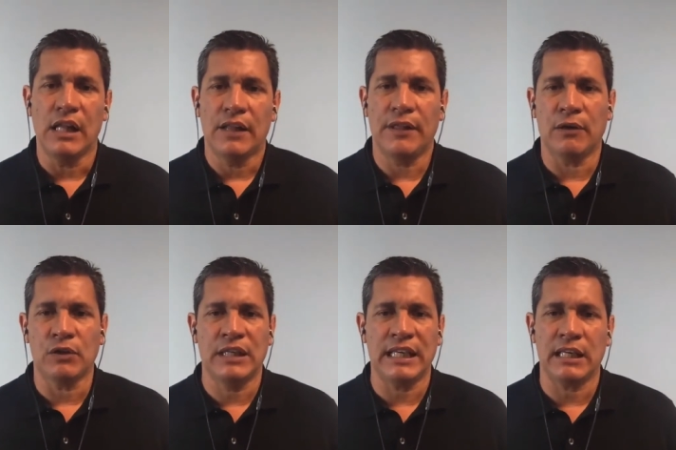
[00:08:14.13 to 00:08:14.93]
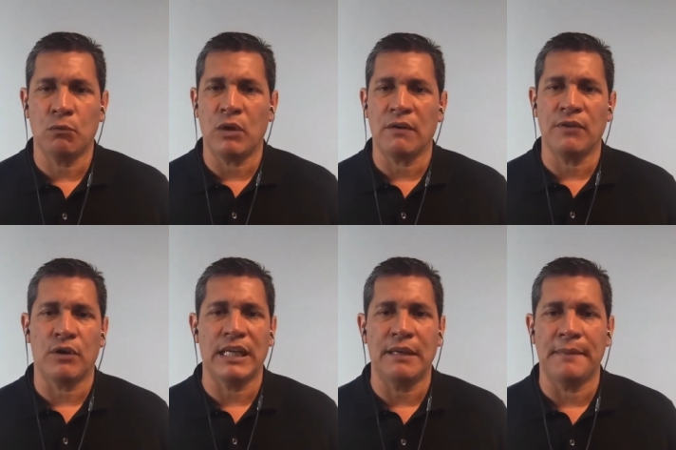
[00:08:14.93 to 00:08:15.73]
they'll get one of your
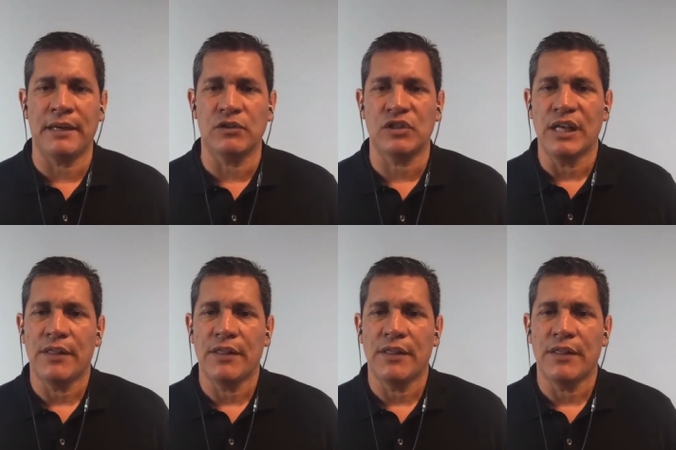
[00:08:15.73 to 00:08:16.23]
emails,